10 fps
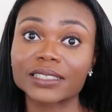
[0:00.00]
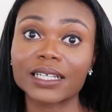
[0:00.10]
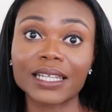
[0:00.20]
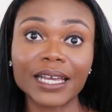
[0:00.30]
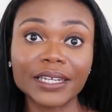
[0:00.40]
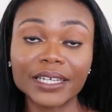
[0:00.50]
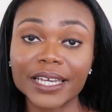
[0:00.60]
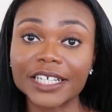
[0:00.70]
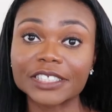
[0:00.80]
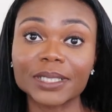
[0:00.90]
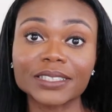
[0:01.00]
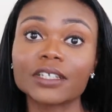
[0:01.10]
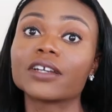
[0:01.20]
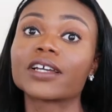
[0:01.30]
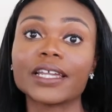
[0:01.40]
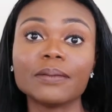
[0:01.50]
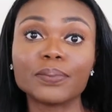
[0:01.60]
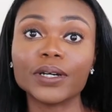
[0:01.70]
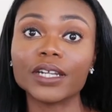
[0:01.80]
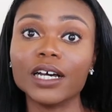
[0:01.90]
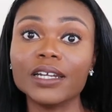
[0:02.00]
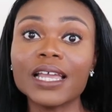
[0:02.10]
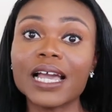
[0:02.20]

the client engagements that you're getting put on,